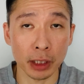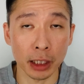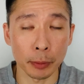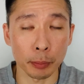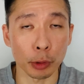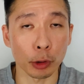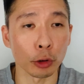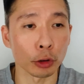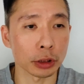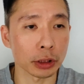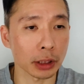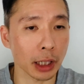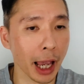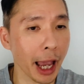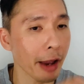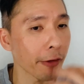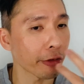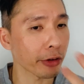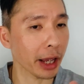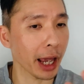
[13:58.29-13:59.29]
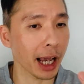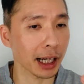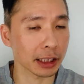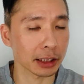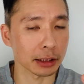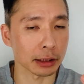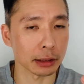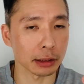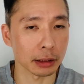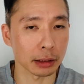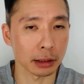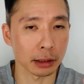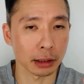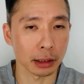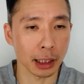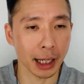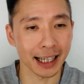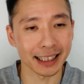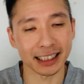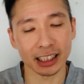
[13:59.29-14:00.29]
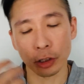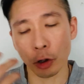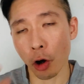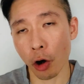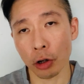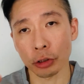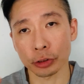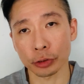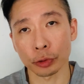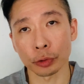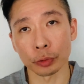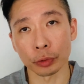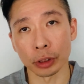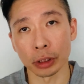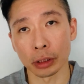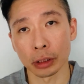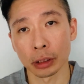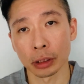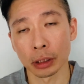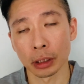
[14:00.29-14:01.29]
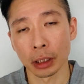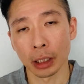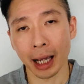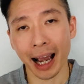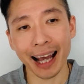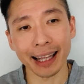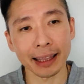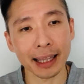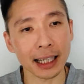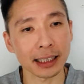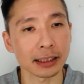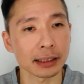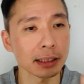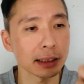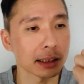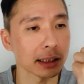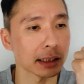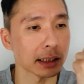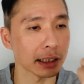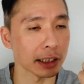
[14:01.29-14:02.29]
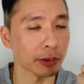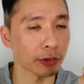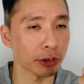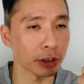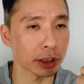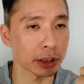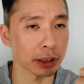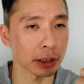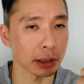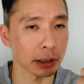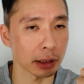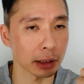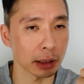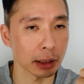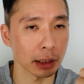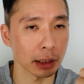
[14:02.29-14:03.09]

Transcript: because every action has a cost to it. Unless this is efficient,